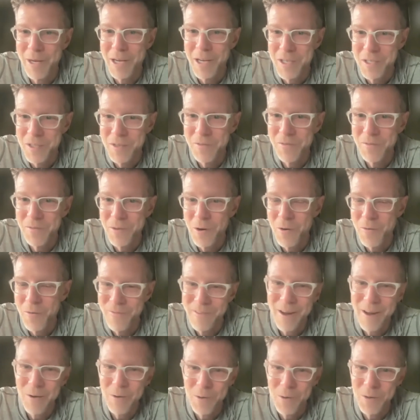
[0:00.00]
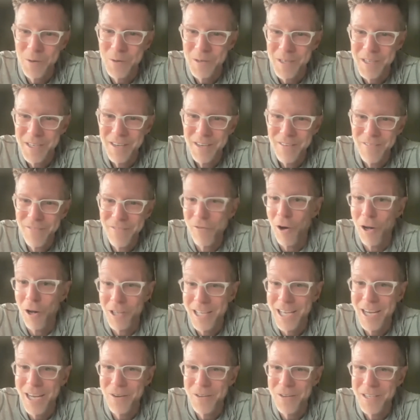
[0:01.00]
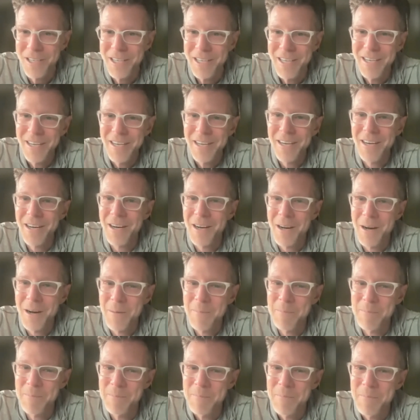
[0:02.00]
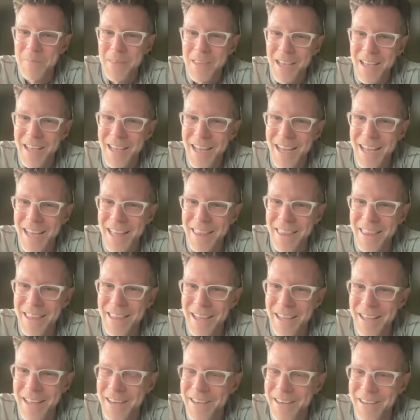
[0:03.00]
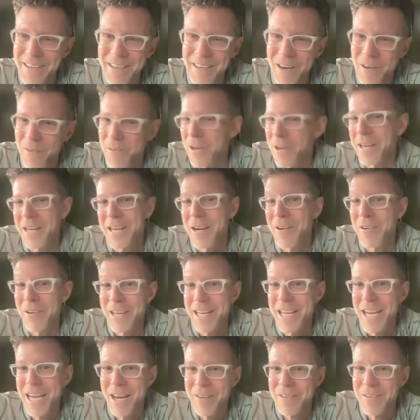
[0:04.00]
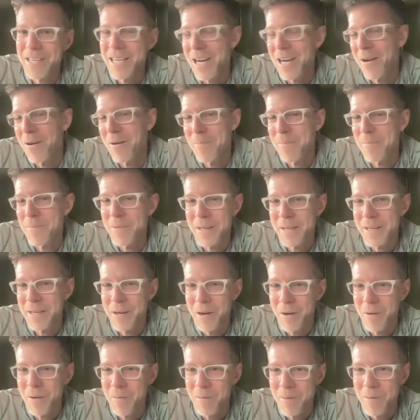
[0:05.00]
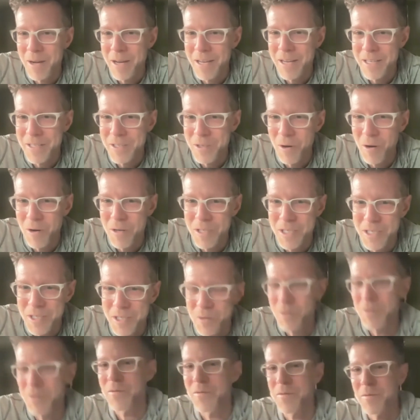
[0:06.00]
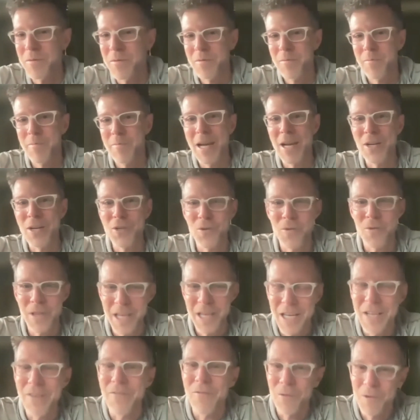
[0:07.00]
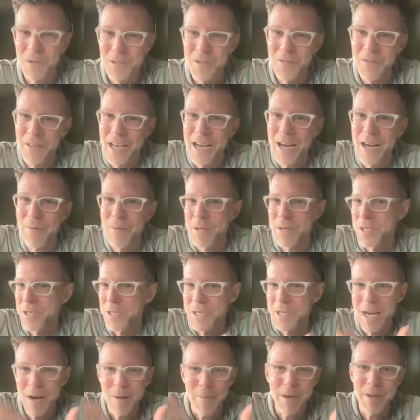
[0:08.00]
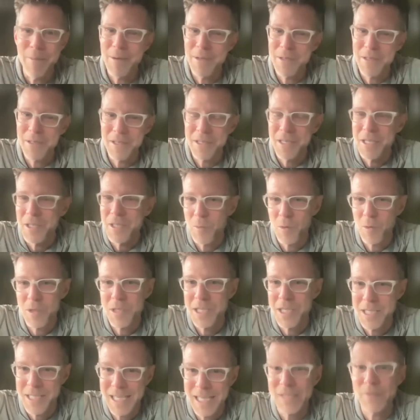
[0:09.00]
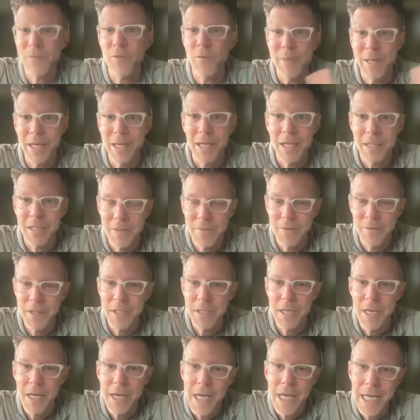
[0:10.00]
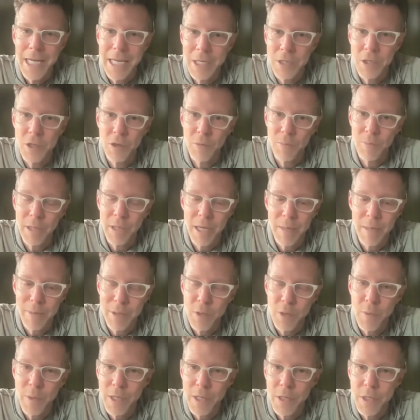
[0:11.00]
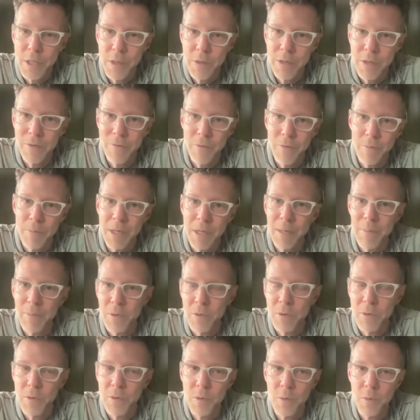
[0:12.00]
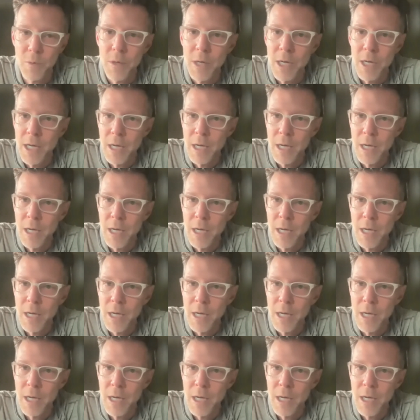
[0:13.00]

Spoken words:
because of co-founder fallout than I care to count. Now, it's hard to sort of measure the inverse of that, which is how many businesses were successful because of this interplay between two different people who